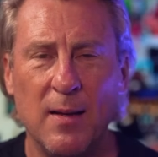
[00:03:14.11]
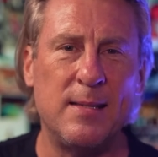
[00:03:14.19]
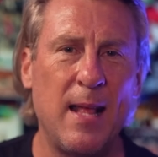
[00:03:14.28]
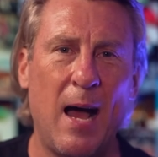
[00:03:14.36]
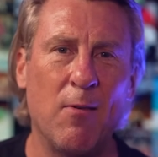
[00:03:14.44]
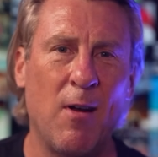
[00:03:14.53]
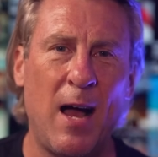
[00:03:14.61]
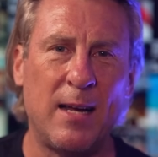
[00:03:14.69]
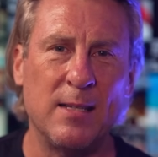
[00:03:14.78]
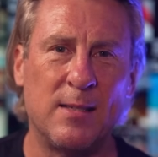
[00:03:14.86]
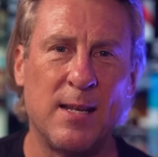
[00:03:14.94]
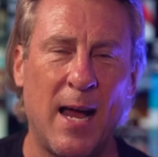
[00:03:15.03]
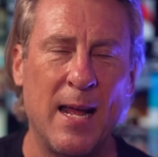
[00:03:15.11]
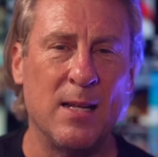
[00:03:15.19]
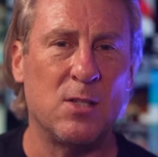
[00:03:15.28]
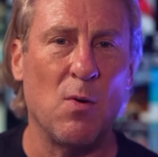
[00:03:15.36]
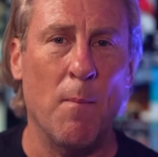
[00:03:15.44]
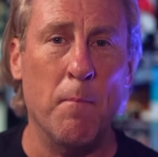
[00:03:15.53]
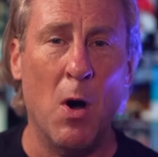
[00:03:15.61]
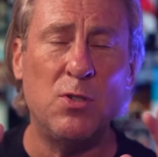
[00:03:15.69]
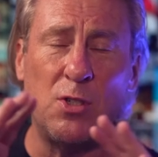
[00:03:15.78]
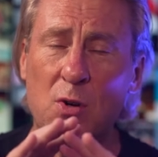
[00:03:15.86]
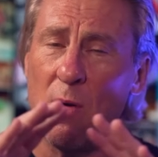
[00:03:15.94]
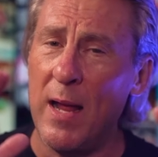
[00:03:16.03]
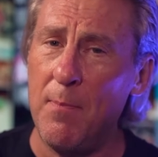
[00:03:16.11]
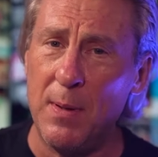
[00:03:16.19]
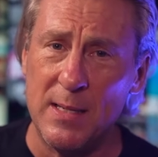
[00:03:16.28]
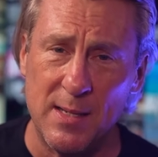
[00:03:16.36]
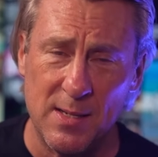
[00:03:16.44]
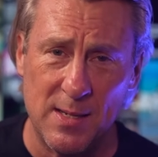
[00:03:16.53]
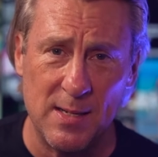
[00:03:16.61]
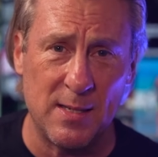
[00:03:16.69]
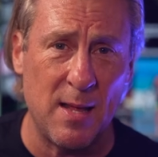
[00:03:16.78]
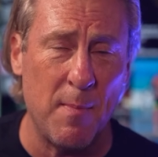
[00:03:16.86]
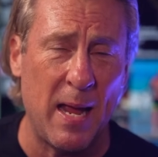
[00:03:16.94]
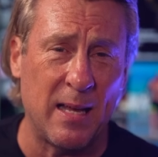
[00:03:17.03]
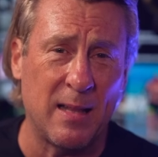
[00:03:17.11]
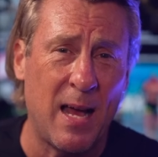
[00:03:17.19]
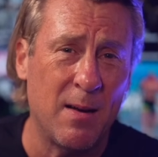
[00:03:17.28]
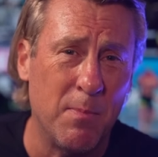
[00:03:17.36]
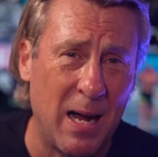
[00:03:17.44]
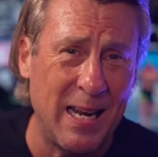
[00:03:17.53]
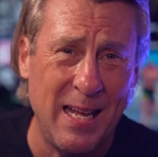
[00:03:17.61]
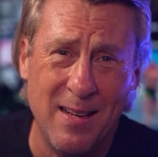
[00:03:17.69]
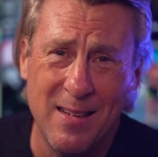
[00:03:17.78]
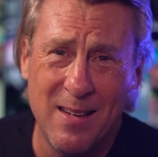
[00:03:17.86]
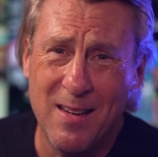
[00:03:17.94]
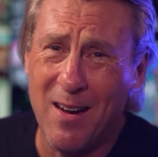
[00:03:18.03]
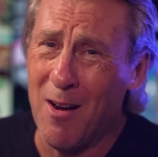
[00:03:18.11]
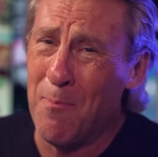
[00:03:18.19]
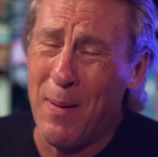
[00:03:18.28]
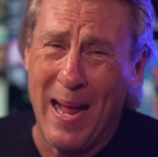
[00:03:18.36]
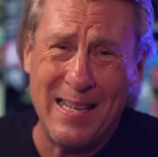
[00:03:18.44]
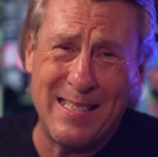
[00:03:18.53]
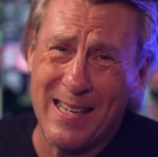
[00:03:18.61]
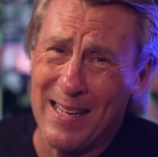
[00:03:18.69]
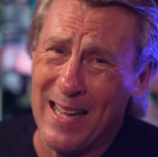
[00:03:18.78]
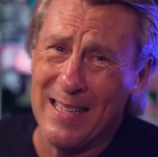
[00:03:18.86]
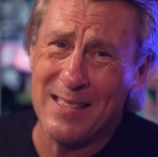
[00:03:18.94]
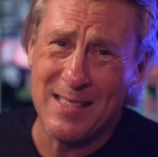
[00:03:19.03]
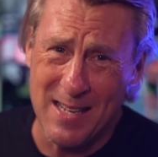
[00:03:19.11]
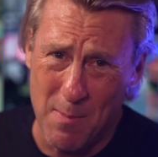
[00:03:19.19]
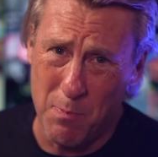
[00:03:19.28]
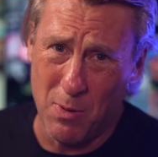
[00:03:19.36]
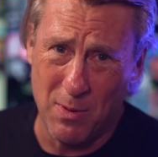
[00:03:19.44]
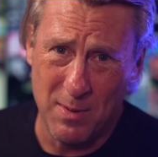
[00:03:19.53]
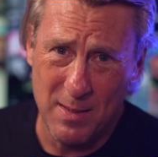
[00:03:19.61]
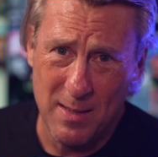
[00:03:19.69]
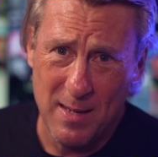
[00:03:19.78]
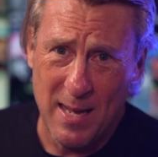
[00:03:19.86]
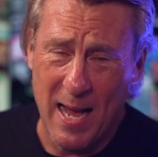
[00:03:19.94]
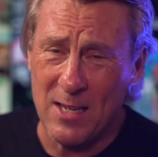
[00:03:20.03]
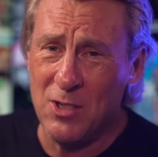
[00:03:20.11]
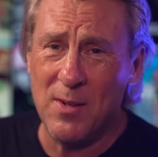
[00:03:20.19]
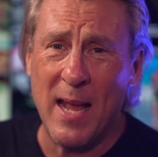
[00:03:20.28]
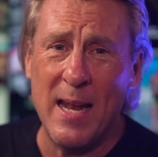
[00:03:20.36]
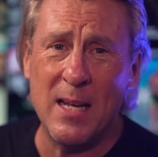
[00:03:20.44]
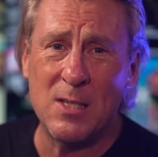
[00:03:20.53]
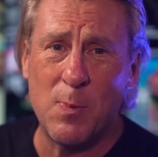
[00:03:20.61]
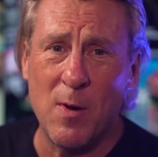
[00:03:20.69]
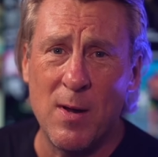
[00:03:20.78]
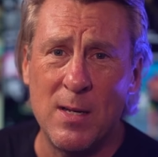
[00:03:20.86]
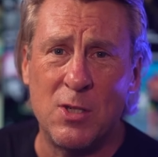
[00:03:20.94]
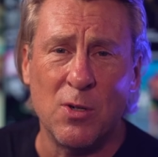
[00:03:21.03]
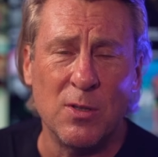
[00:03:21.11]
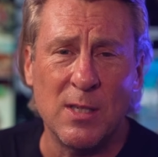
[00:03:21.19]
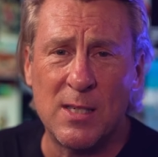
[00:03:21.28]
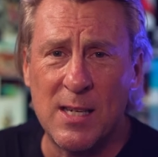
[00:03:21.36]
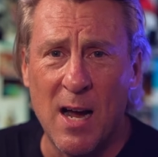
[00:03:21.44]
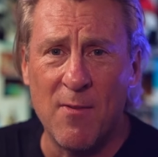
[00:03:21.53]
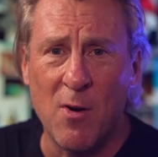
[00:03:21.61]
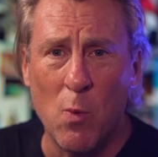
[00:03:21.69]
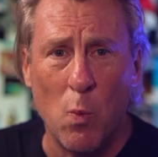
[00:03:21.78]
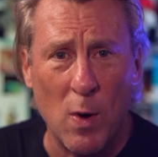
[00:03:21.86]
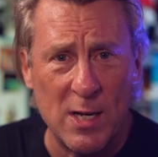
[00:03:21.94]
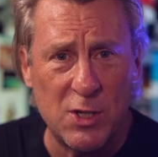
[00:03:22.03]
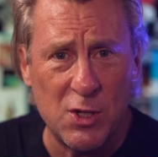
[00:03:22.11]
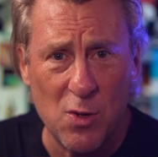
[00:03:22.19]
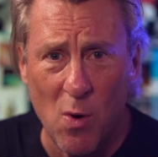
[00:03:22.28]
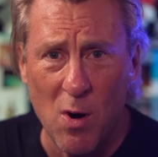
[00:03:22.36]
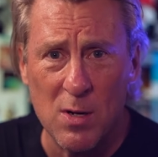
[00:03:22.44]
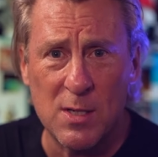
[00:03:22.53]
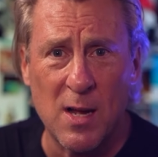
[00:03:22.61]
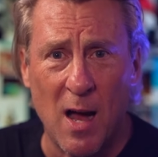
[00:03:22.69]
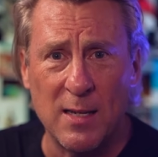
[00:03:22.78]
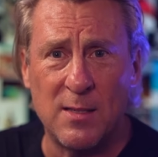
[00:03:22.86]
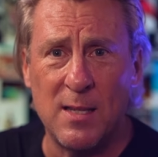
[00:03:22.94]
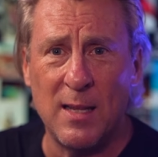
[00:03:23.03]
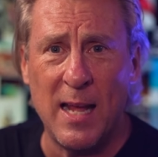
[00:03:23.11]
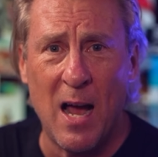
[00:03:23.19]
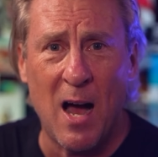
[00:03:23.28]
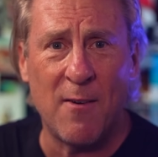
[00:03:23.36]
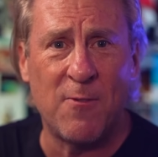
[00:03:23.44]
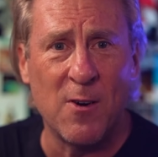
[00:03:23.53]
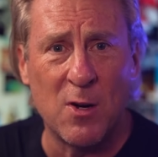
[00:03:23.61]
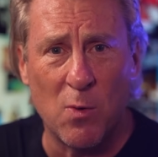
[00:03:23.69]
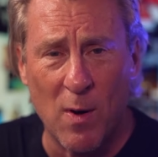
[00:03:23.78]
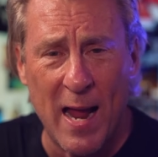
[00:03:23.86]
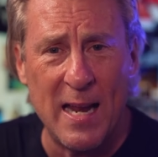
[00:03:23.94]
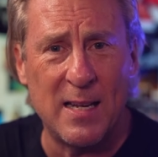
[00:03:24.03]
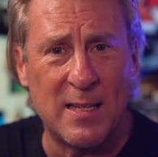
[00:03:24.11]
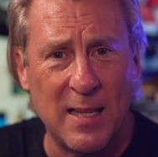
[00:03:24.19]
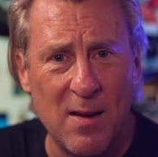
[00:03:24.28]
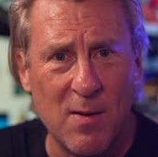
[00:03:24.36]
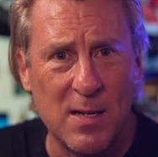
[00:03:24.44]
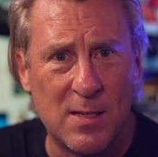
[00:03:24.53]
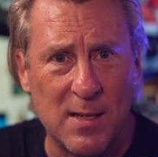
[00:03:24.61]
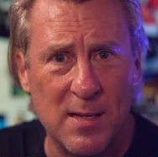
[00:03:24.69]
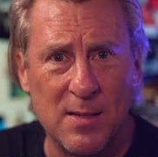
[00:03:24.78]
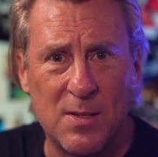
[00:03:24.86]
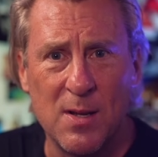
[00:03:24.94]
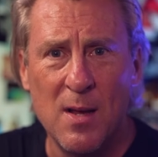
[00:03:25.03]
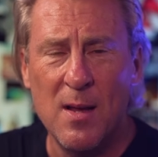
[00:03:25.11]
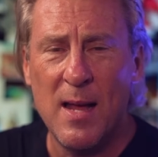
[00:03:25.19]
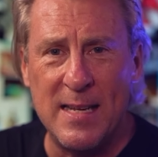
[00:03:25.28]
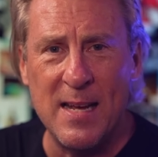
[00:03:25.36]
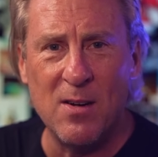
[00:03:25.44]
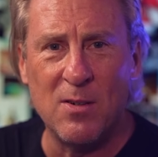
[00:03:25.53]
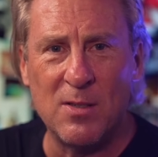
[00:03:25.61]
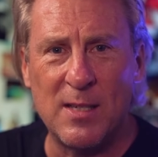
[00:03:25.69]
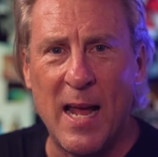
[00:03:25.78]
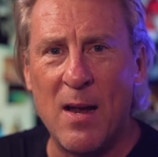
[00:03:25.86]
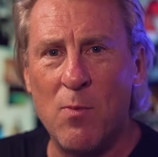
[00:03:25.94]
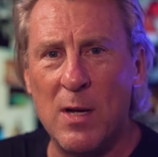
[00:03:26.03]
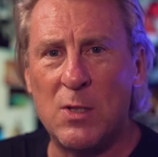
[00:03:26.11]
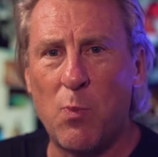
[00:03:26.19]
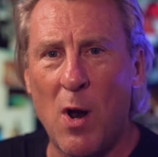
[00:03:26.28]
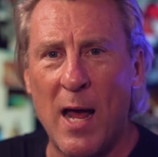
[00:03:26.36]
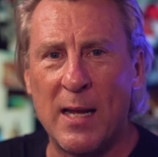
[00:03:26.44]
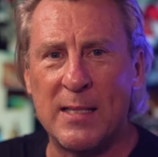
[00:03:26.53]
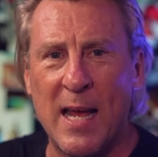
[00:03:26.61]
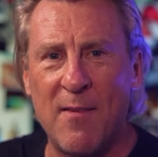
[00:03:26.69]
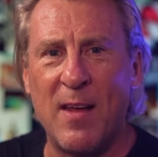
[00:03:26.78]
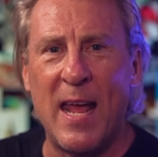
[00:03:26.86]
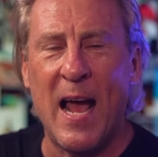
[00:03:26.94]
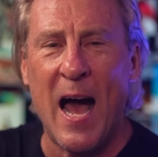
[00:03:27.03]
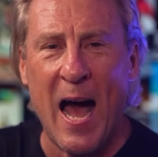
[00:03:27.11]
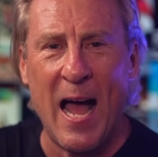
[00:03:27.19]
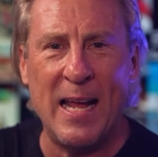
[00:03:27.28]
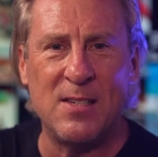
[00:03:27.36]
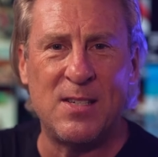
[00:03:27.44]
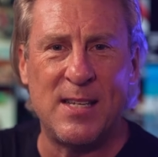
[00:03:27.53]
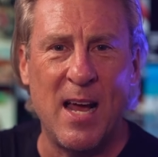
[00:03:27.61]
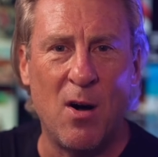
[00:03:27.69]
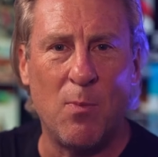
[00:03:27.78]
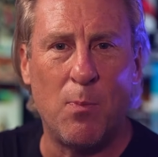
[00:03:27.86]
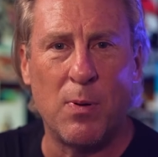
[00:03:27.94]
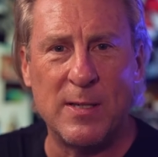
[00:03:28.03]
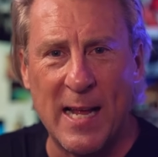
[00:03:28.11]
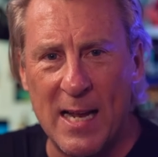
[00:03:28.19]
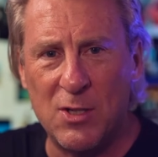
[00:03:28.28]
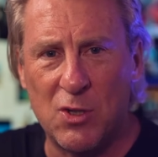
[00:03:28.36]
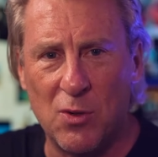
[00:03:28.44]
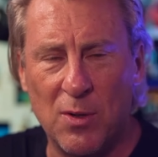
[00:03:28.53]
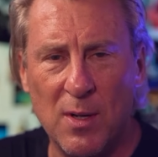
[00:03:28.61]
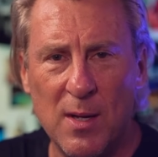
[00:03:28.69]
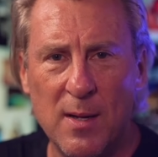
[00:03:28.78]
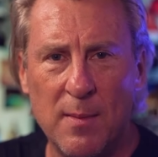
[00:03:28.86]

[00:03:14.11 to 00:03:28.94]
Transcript: This is not rocket science. Most great businesses that make a lot of money are basic and simple. As you gain experience, you'll discover which stores constantly offer great clearances and deals and which products have a high sale potential,